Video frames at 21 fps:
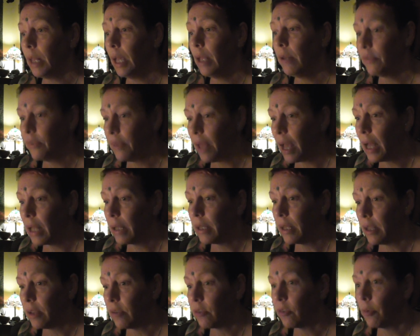And
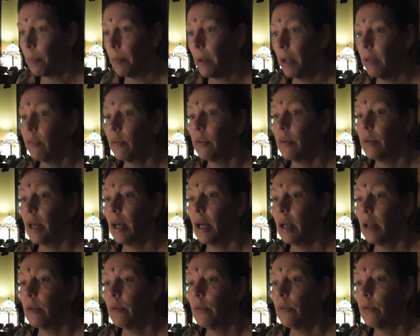that is the pattern
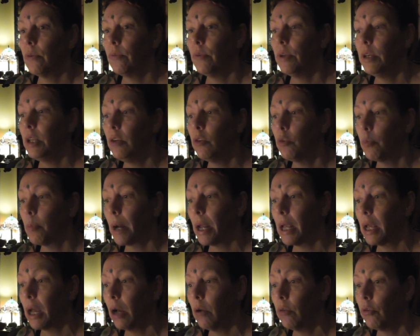that we need to
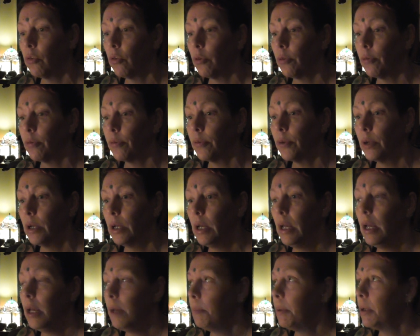break out of
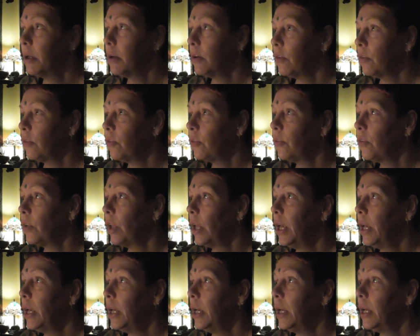
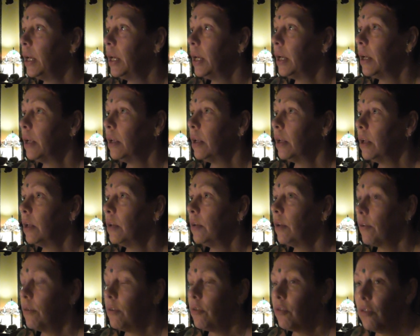because
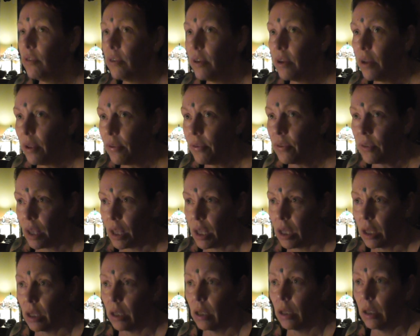there is
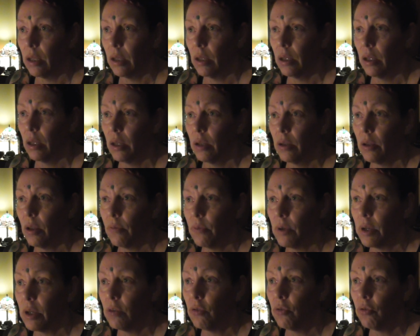nothing that
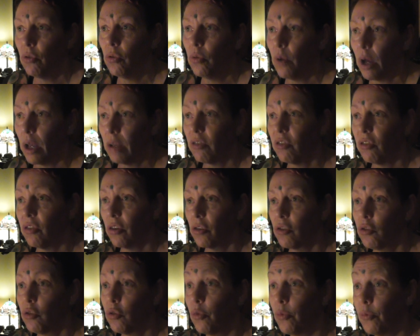we can do as
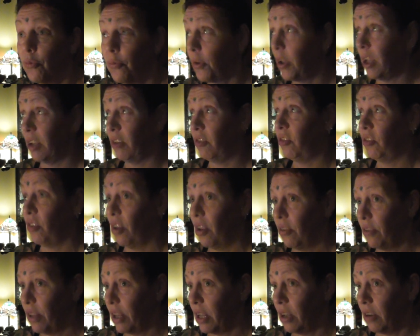such to fix
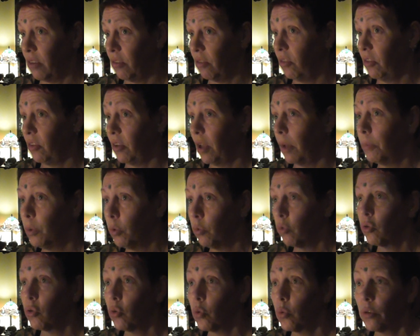things. I'm
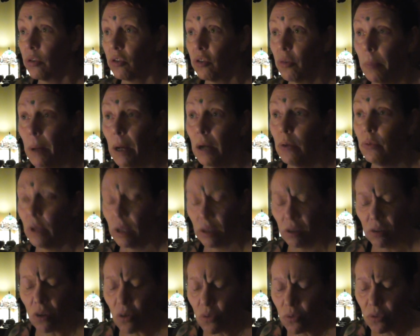not sure it's about
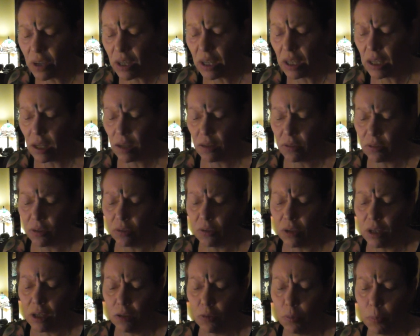that. I don't think it is. I
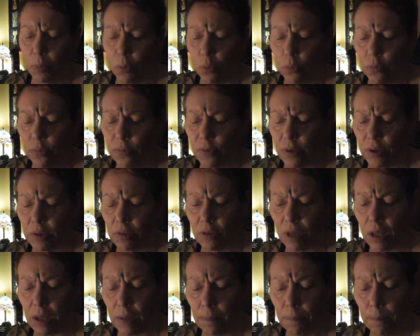think it's beyond
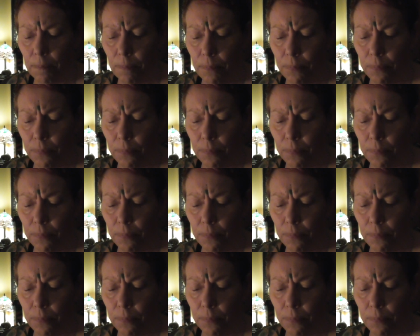fixing.